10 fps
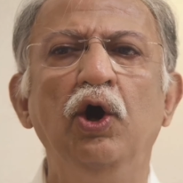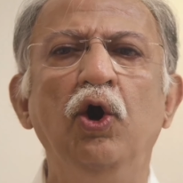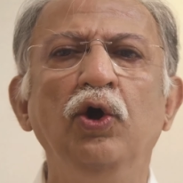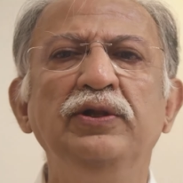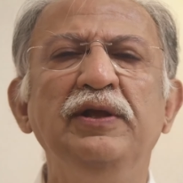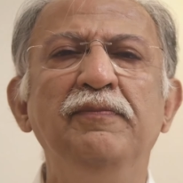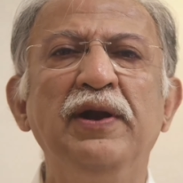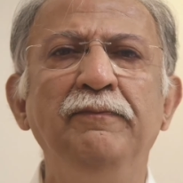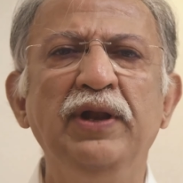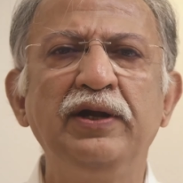all the
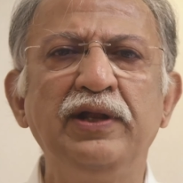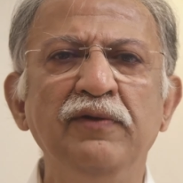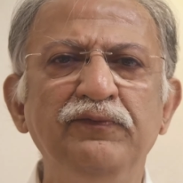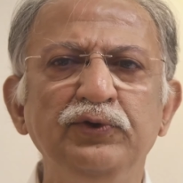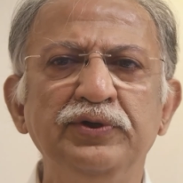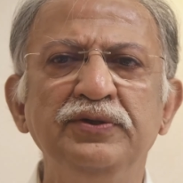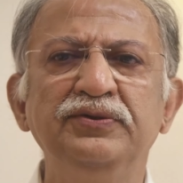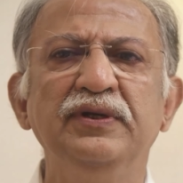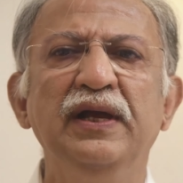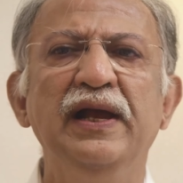blood
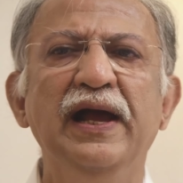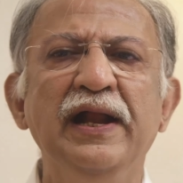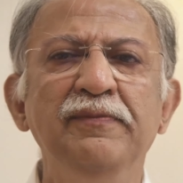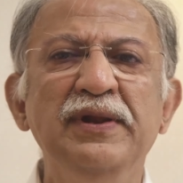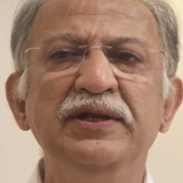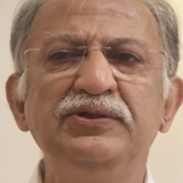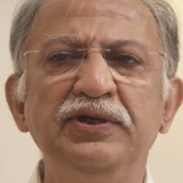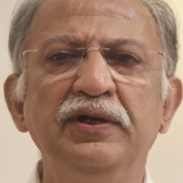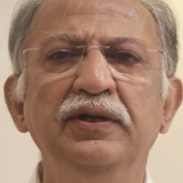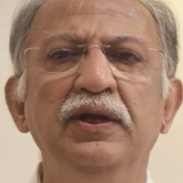transfusions
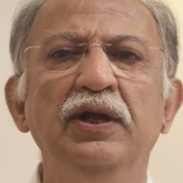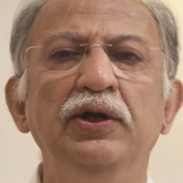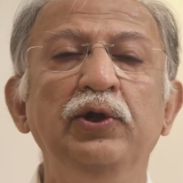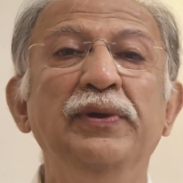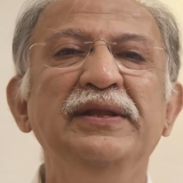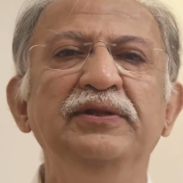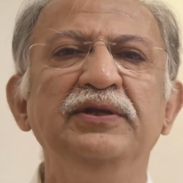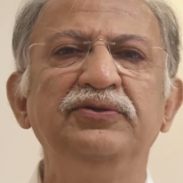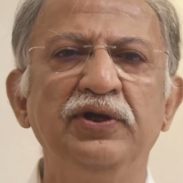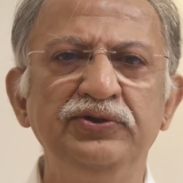administered during
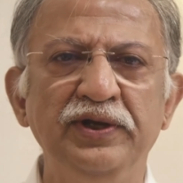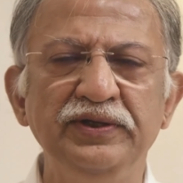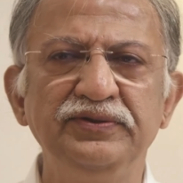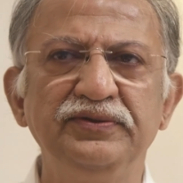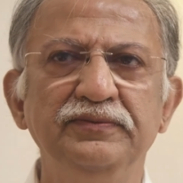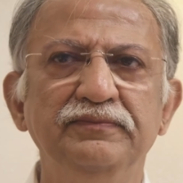these surgeries.